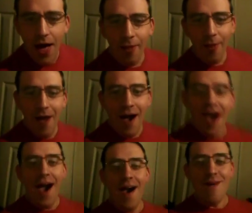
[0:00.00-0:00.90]

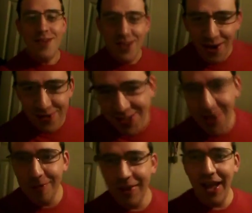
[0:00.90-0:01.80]
Hello,
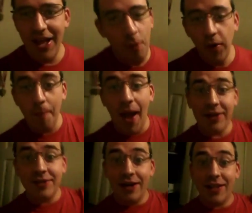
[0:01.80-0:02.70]
YouTube land! Welcome
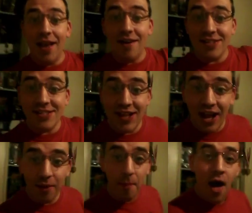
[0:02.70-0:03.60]
back to the Chaos
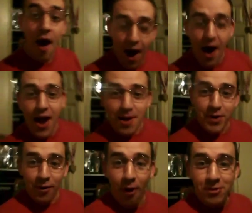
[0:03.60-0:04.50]
Asylum. I am
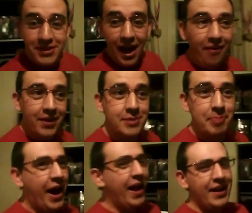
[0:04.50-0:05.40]
your host, Alex
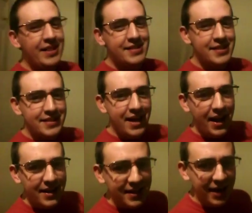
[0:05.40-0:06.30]
Payne, and
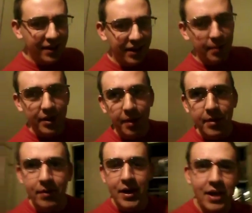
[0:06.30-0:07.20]
today is another
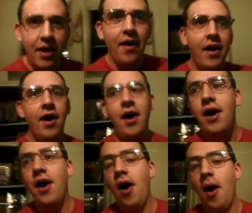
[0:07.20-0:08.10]
WWE
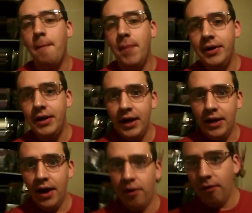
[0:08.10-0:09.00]
Monday
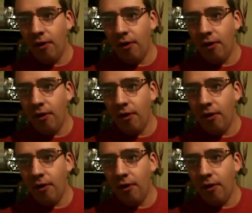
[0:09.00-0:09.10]
Night